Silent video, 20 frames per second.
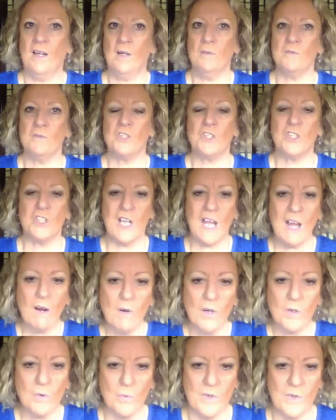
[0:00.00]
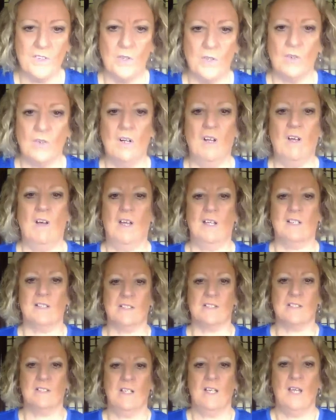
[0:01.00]
share it with your
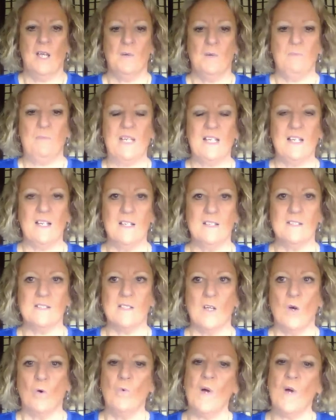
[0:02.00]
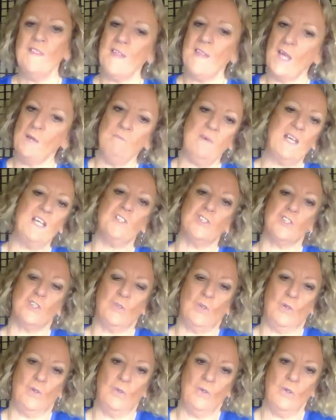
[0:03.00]
clients, because when they meet
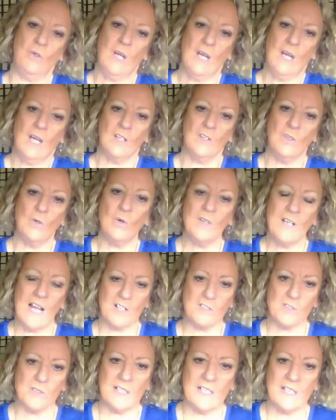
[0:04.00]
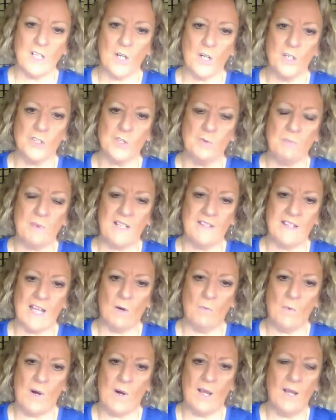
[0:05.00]
you, you're naturally going to be
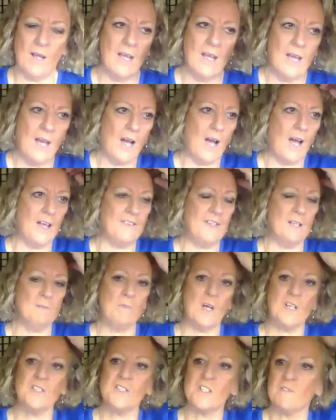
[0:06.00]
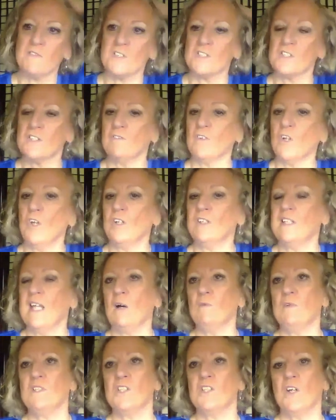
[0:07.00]
that way. I think most of us have learned
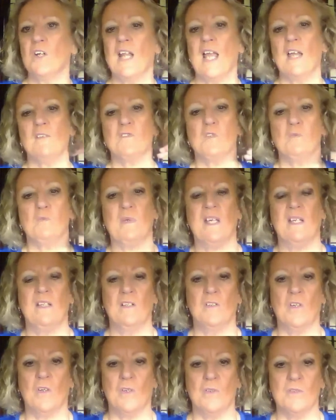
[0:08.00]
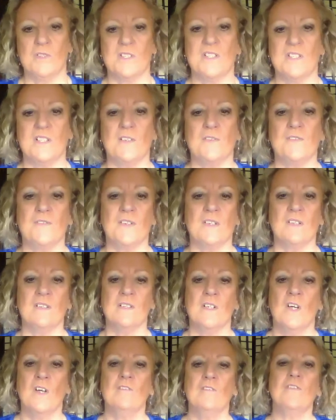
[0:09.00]
now we don't have to be, you know, stiff and
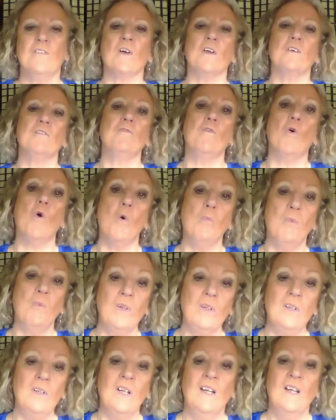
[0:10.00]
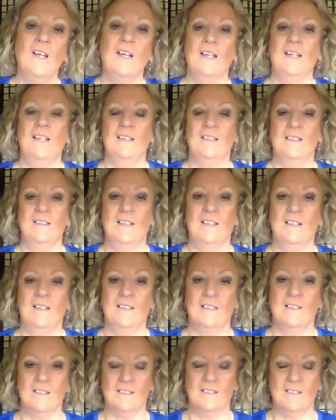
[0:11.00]
very formal in
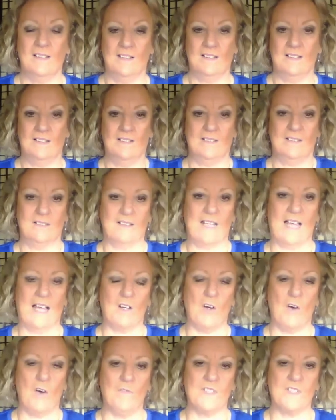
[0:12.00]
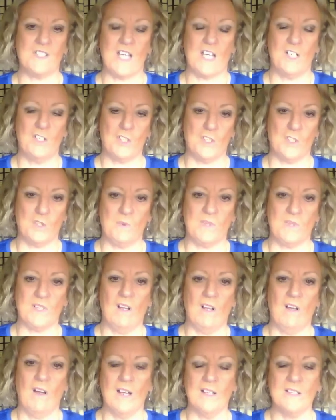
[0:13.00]
our conversations with
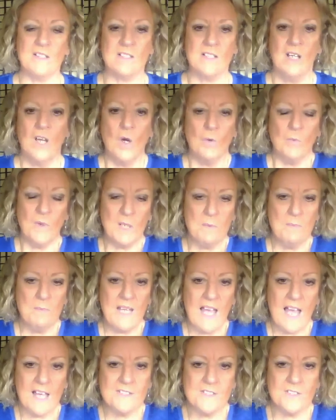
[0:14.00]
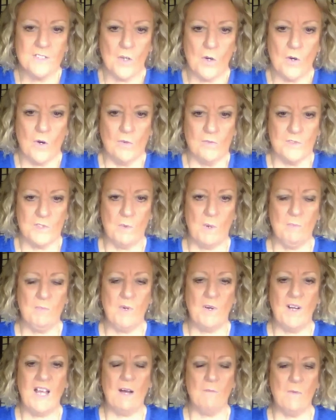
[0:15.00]
clients. We can be ourselves.
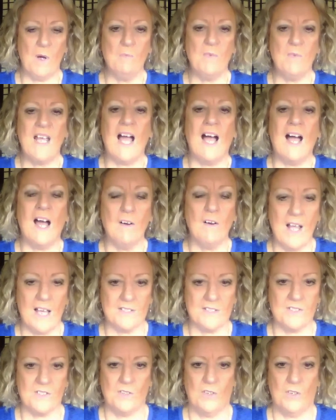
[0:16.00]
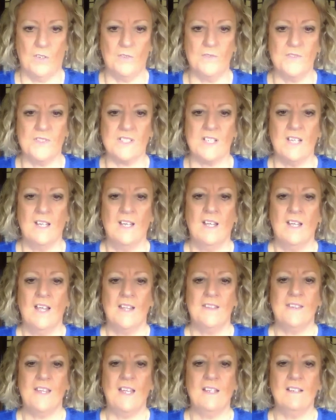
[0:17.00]
When we are ourselves,
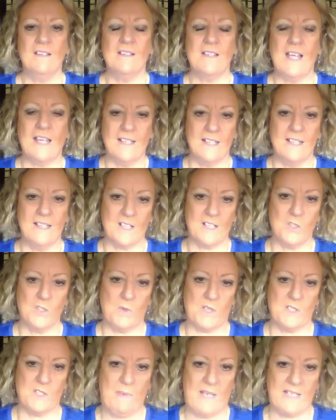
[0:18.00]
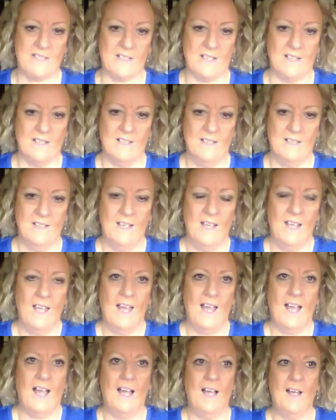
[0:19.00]
then they connect to us better.
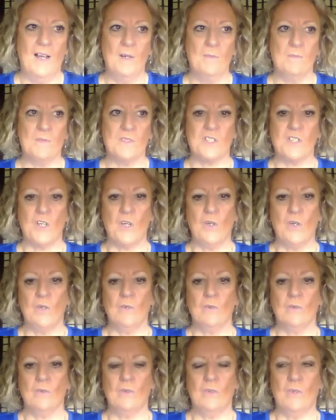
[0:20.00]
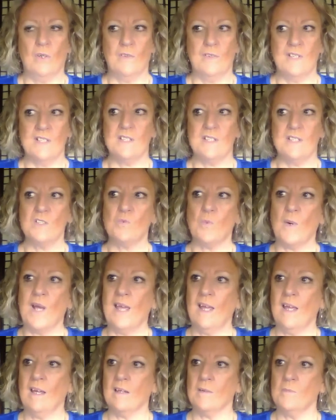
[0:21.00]
So, you know, this is
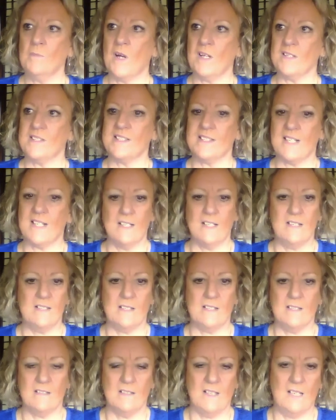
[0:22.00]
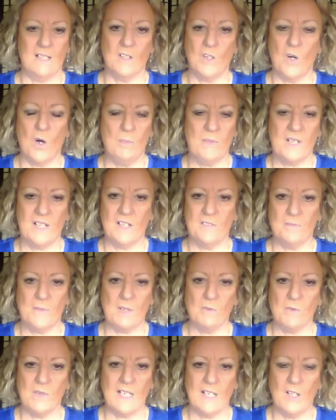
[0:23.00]
where my studies in comedy have
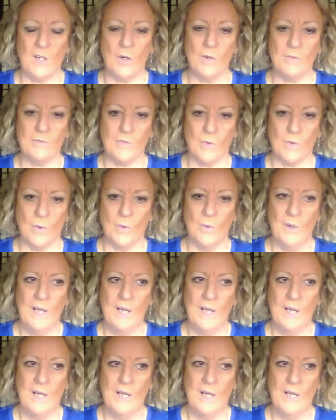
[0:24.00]
been really helpful,